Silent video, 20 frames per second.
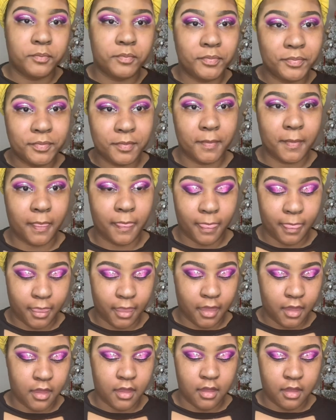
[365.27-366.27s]
So I'm going in
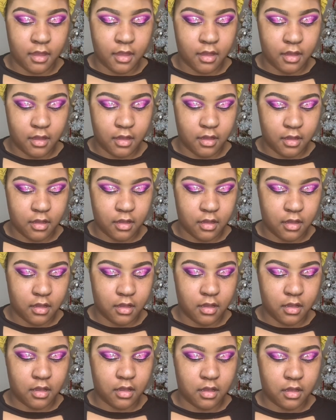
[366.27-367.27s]
with my Tatcha primer to
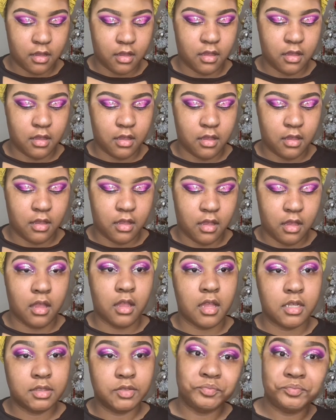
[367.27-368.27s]
go ahead and prime my
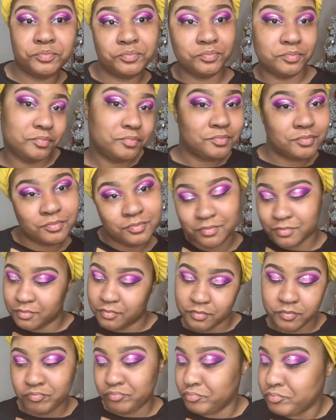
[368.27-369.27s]
face. Let me know if you
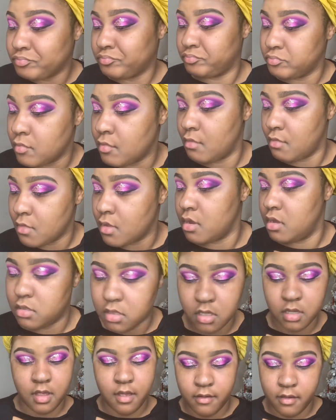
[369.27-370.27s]
guys prime your face
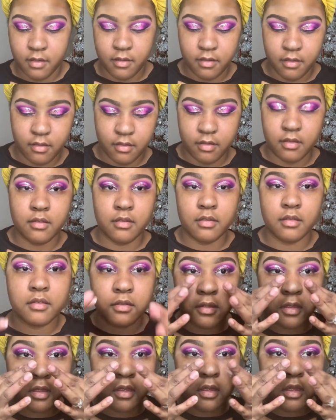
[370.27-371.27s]
before you do your brows,
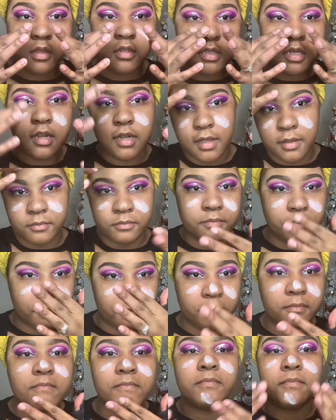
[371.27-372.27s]
or do you do your brows
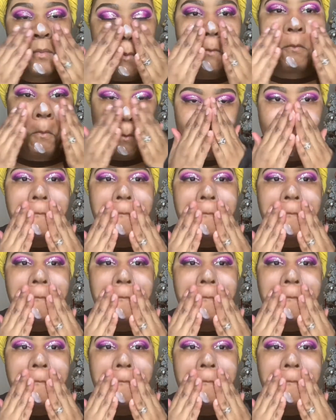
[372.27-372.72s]
and then prime?